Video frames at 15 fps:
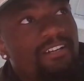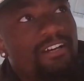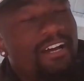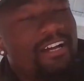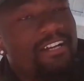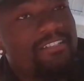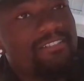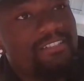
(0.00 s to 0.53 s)

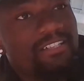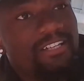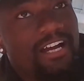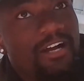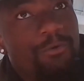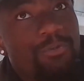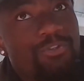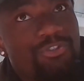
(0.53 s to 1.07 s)
Actually,
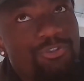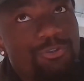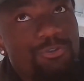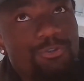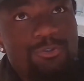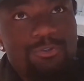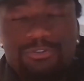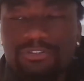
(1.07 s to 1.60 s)
I would
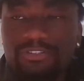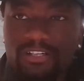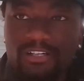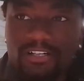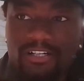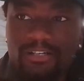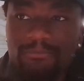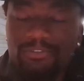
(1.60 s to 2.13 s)
choose
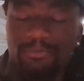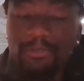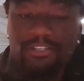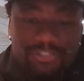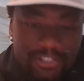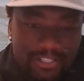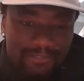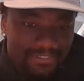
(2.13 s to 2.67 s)
um, Space Jam.